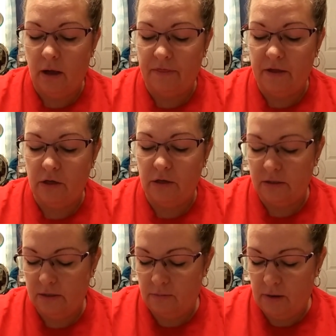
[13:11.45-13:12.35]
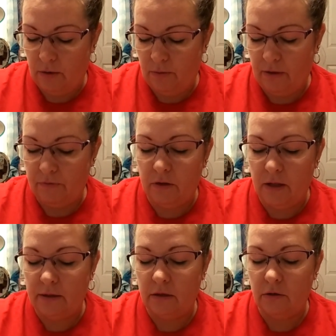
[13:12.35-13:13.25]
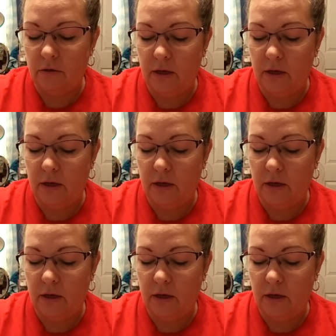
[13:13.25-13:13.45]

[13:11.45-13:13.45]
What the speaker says: I think you can see better without the light than you